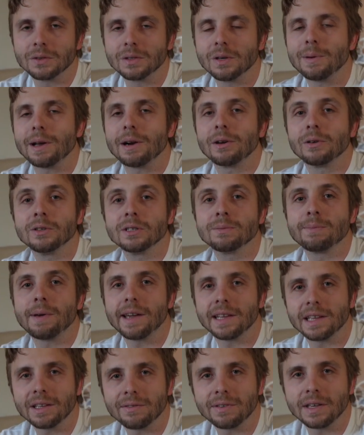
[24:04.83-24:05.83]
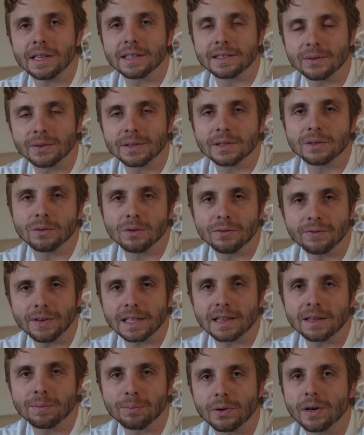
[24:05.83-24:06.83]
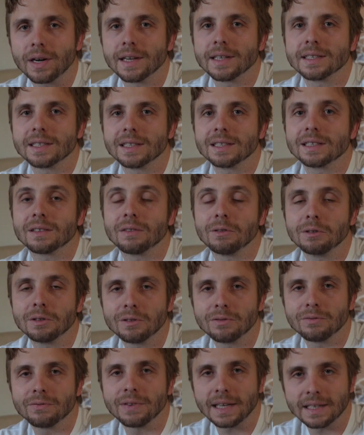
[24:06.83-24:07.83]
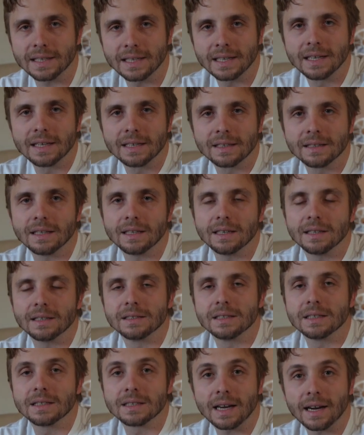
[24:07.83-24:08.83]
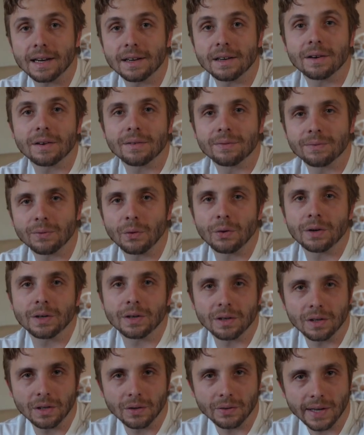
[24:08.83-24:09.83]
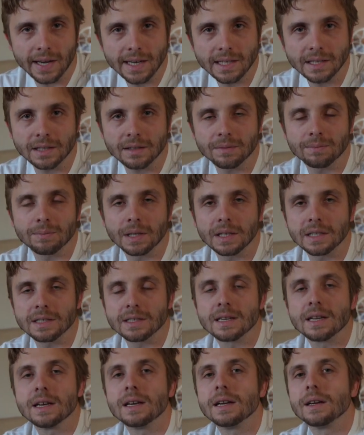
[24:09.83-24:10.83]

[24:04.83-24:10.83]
No matter who's paying the fee, it's going to affect the price and it's going to affect the desire for your location because